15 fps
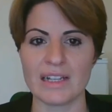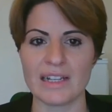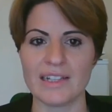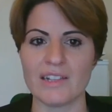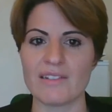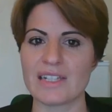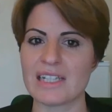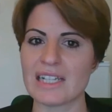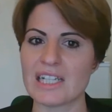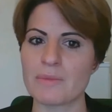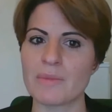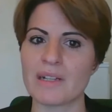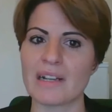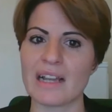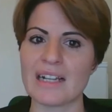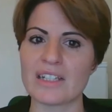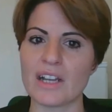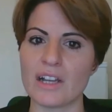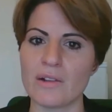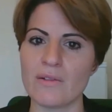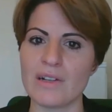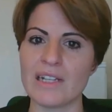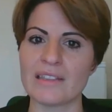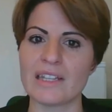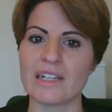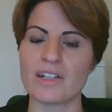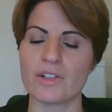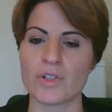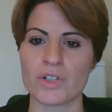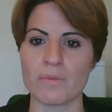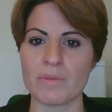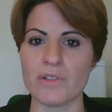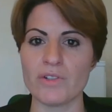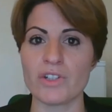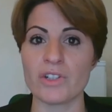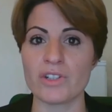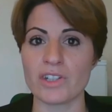and their assessment lies only in their contribution